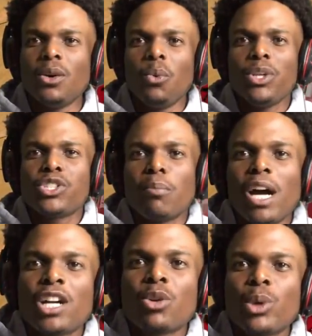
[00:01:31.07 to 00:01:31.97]
Wait till
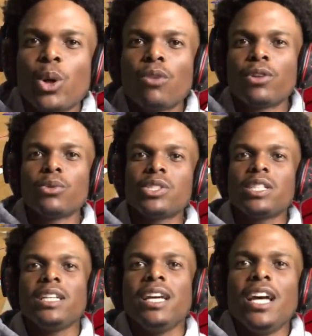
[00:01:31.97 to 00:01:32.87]
my career over. We'll
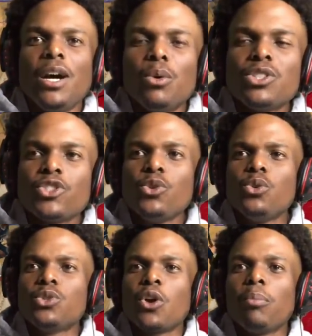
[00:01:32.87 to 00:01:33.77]
see. We'll see
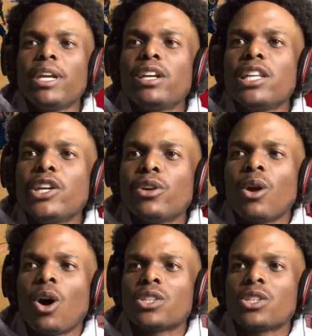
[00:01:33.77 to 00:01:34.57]
who's gonna be the leader in all